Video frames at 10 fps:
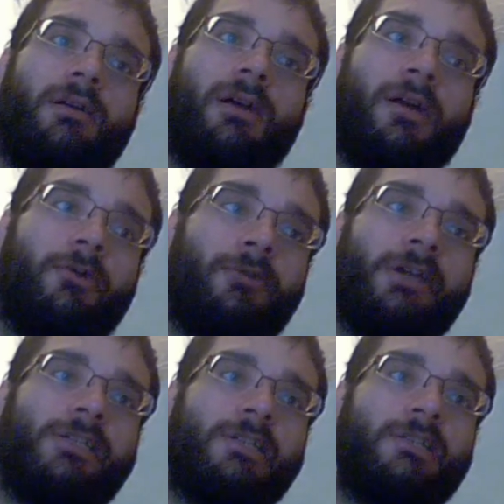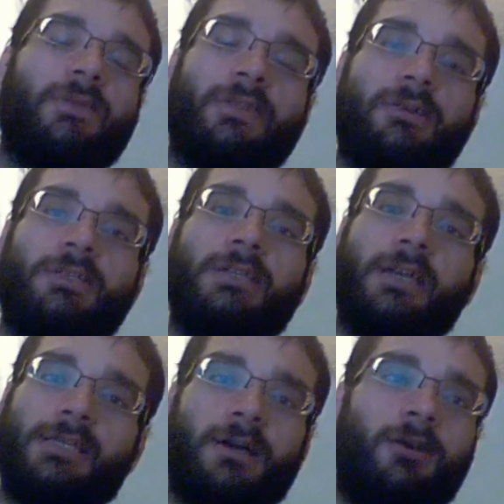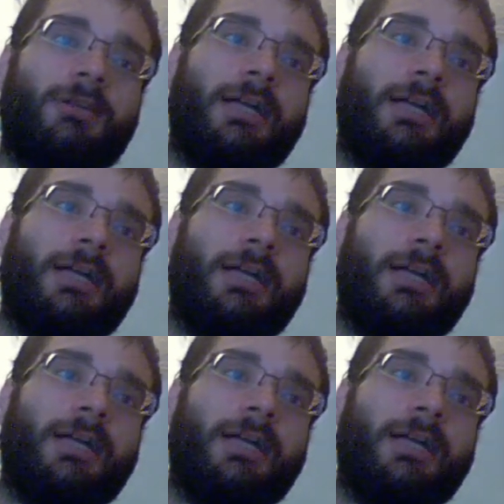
creationism and thus his God.